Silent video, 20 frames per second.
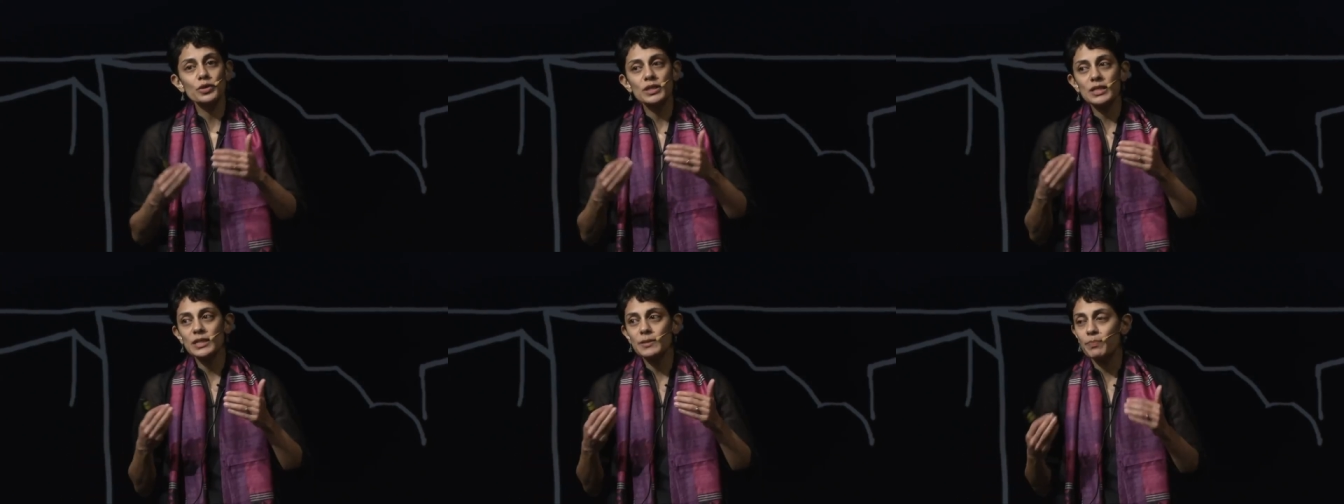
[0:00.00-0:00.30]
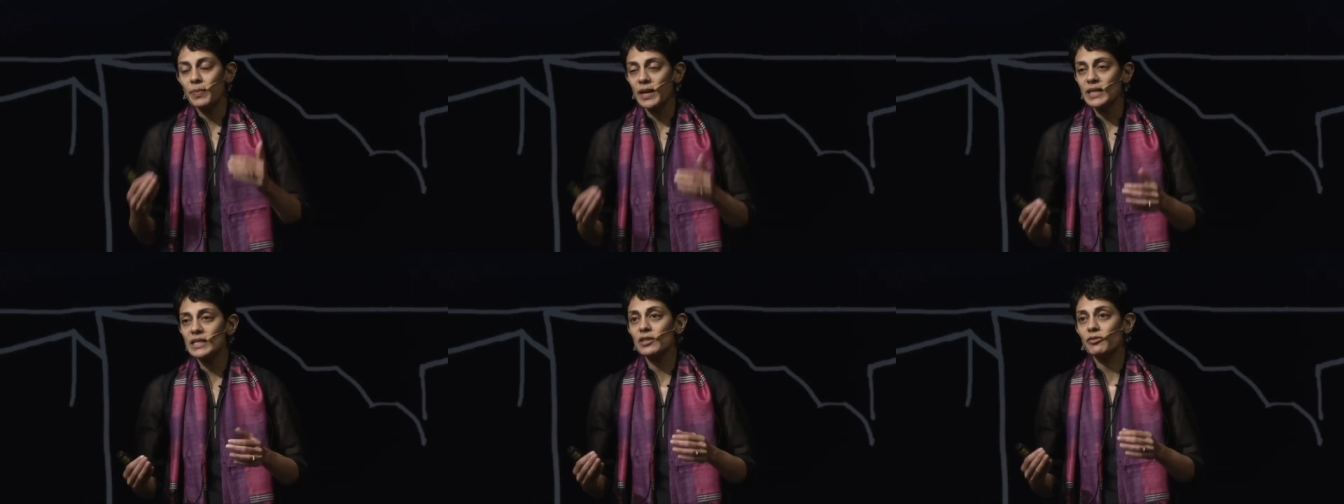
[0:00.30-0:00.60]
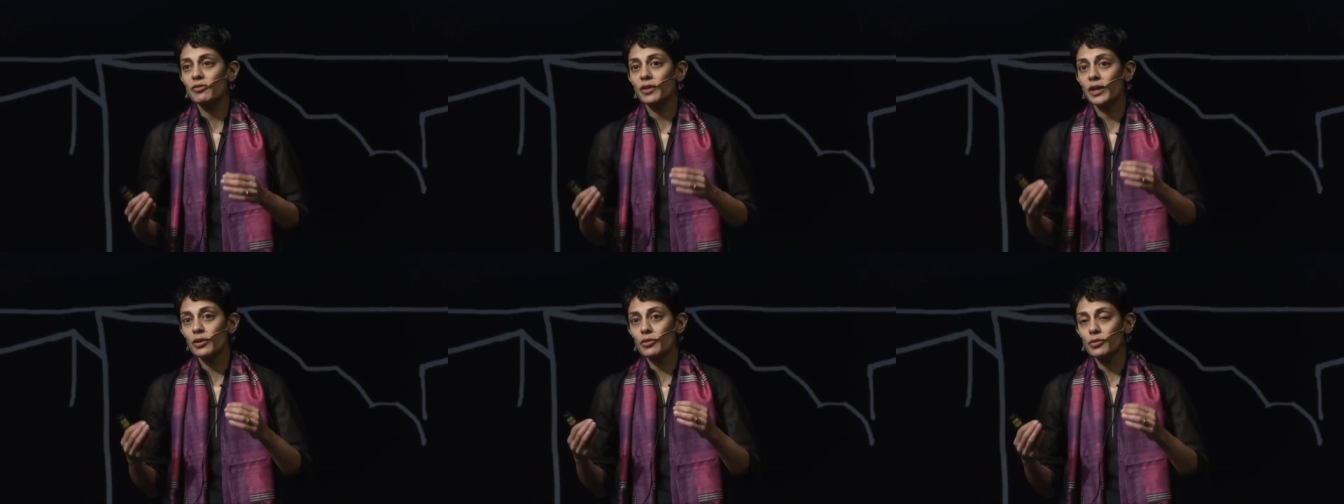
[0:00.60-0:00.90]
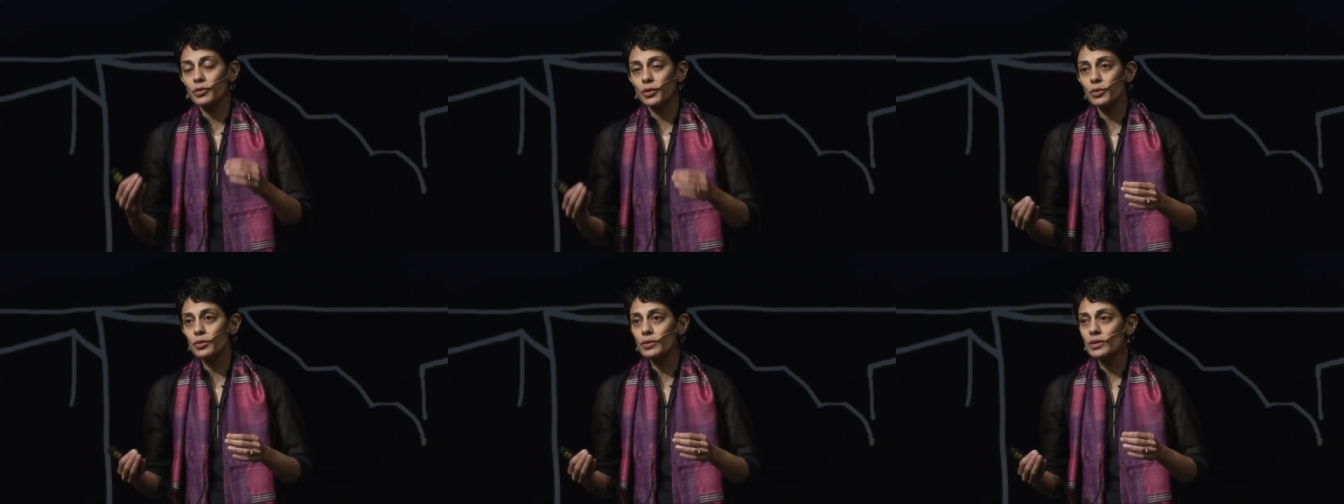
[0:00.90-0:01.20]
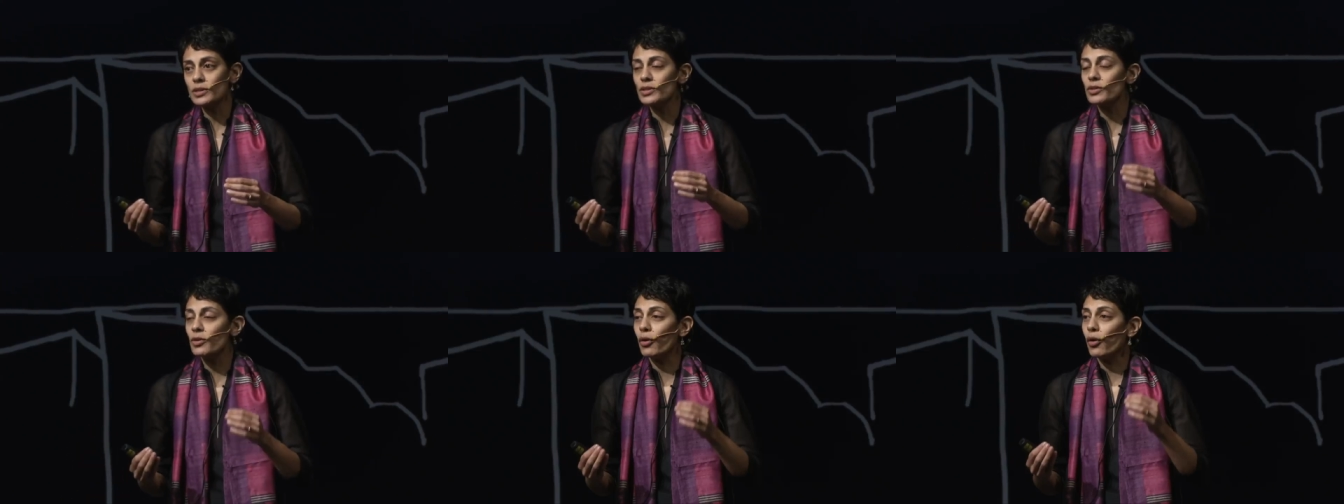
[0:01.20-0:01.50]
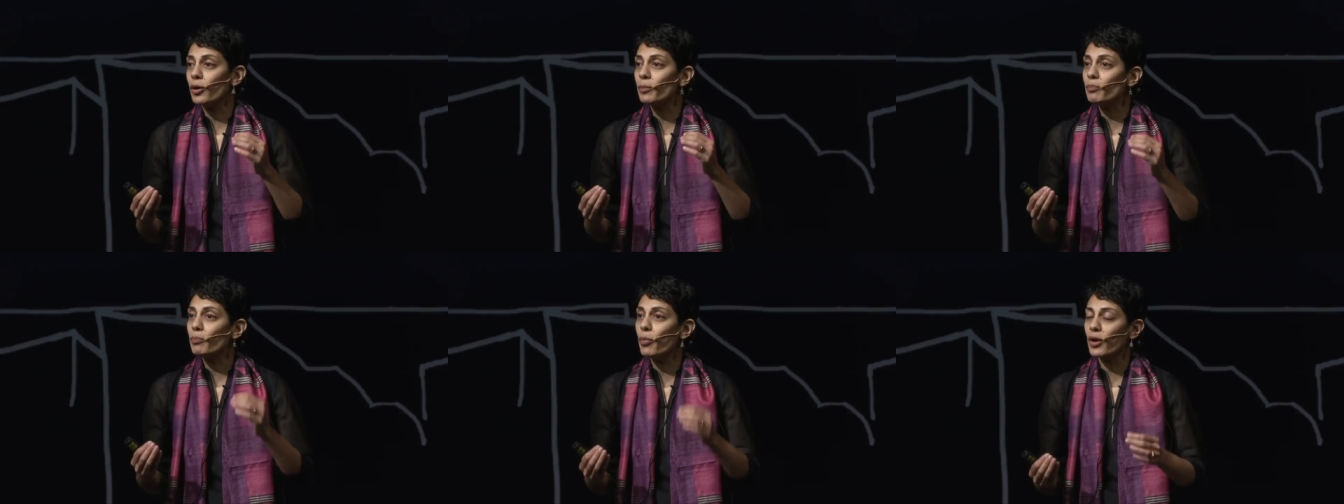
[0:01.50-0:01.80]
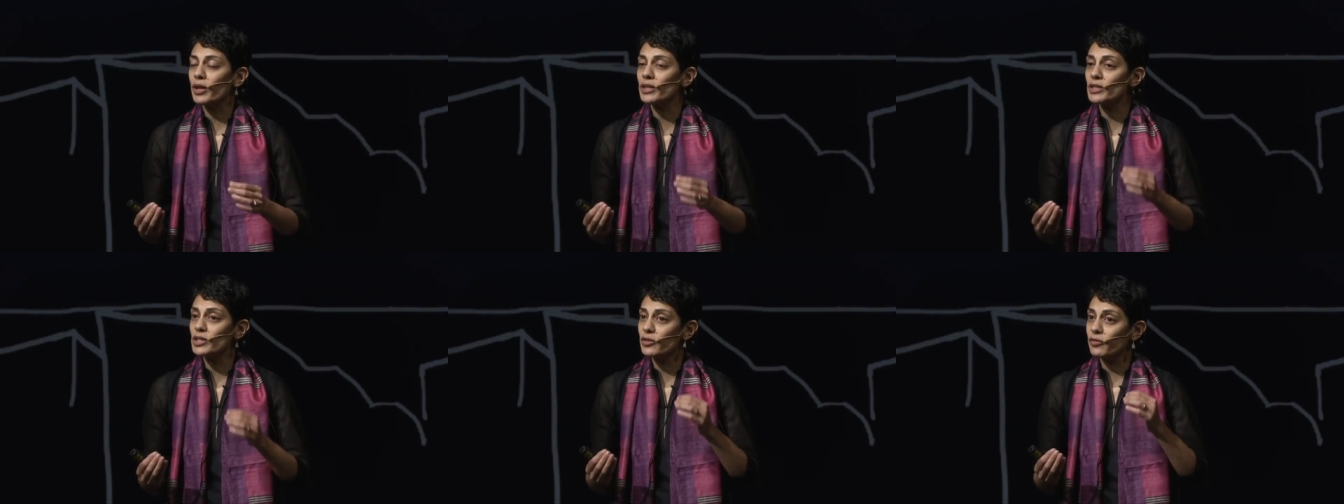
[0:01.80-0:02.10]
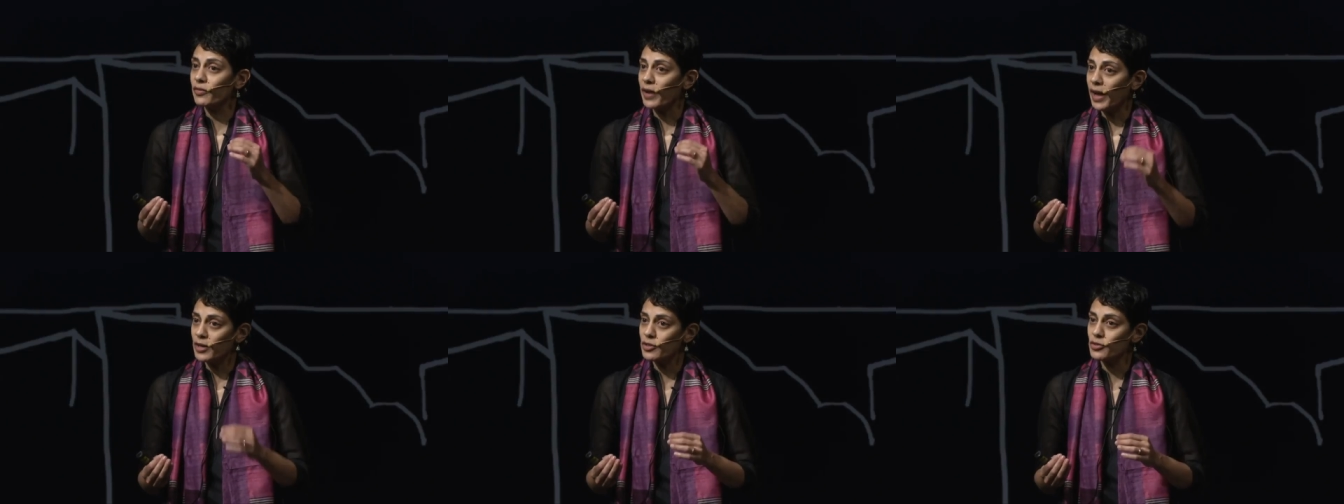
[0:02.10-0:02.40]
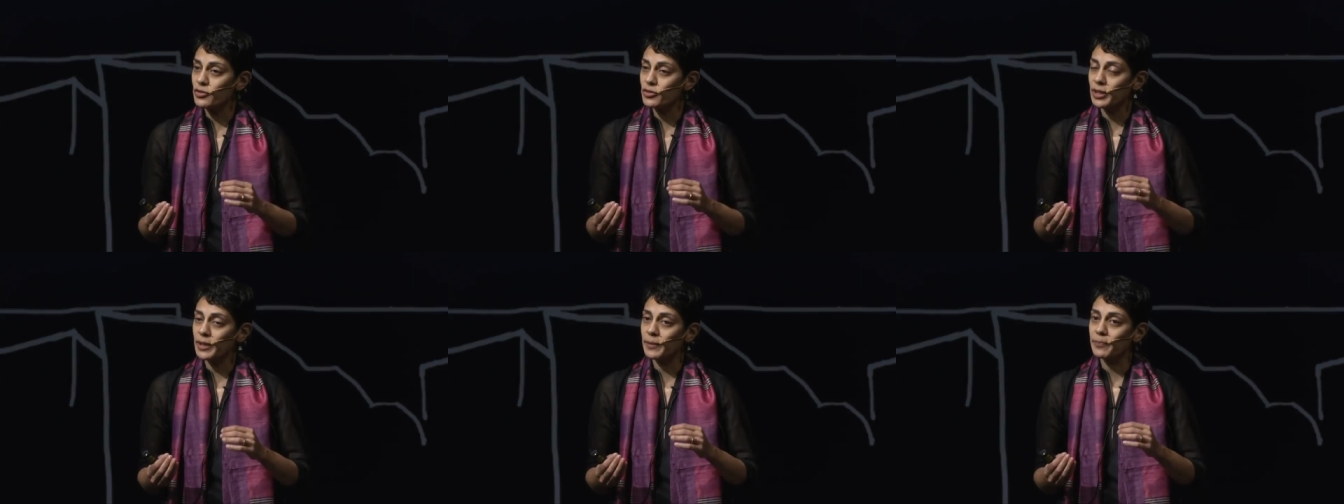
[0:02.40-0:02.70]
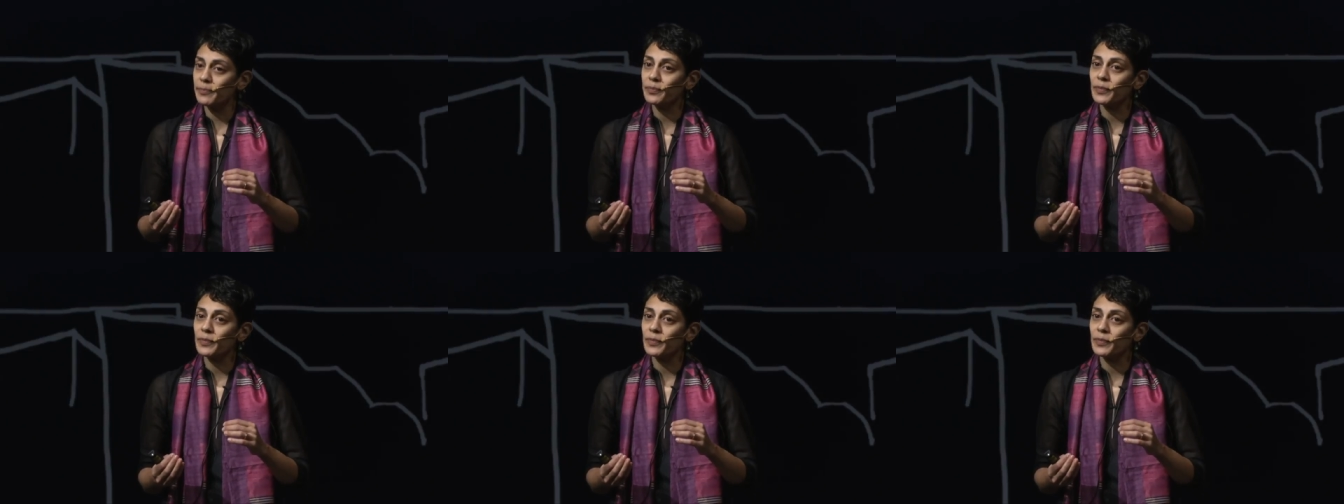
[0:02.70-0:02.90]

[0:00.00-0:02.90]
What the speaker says: specific routes or points of entry.